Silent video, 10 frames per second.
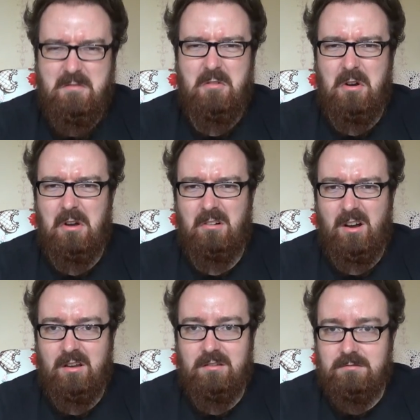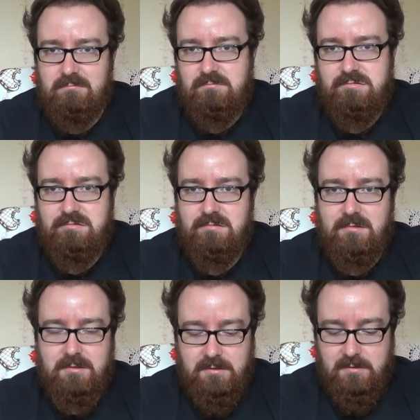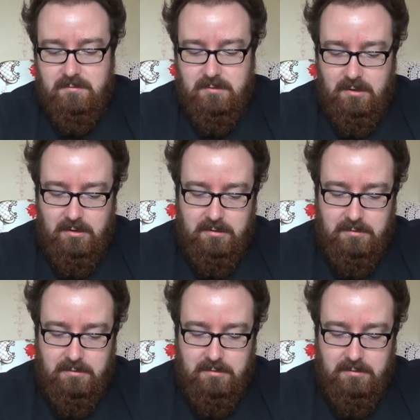They're alright. Not